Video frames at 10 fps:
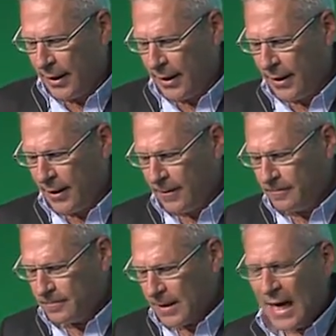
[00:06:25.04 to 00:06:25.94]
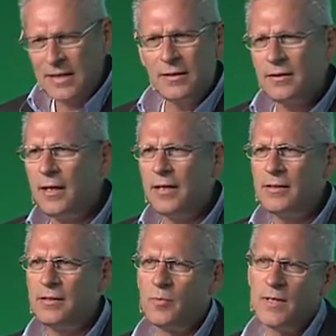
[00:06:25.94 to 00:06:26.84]
Uh, asset
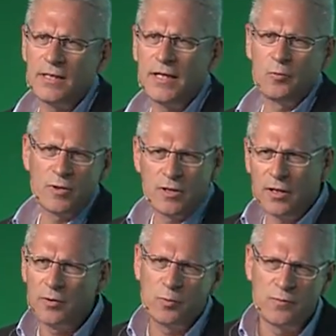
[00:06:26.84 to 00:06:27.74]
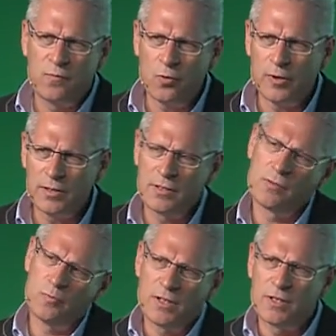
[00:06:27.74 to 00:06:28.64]
classes, once again, we started with
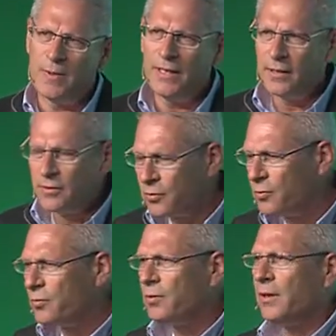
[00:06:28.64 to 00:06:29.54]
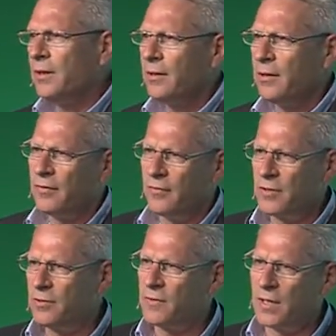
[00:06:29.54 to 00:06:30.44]
Forex. We expanded to uh, the
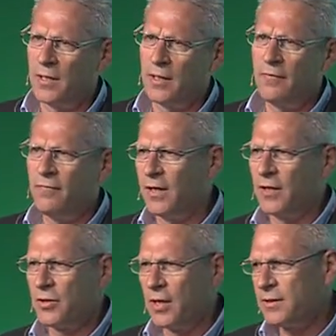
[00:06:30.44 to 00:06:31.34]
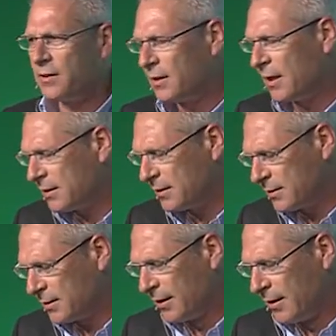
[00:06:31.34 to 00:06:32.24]
rest of the financial asset
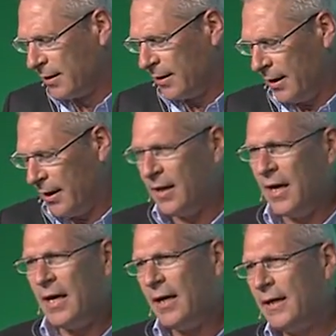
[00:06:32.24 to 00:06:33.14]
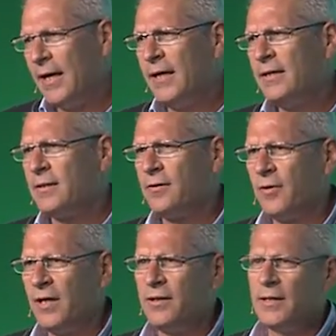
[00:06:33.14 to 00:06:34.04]
classes. And that, again, is a
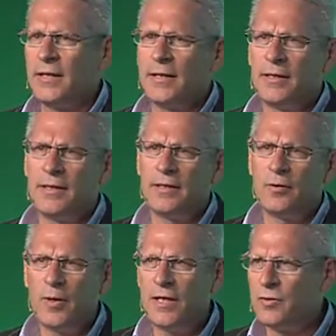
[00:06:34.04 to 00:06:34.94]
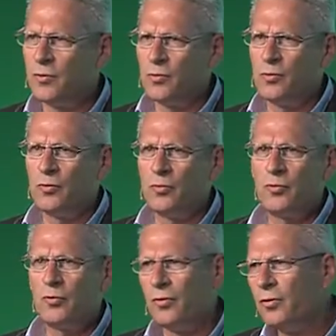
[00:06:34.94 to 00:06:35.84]
great uh, way to,
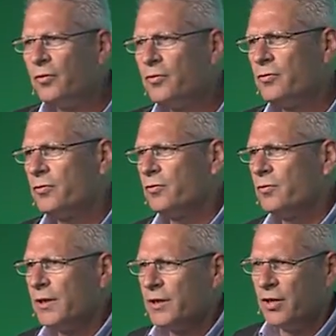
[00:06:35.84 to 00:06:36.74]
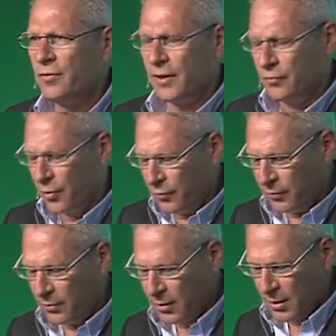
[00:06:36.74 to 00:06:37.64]
to uh, generate
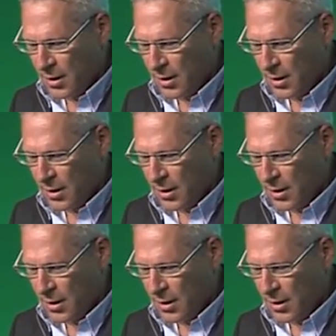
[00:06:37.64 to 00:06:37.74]
growth.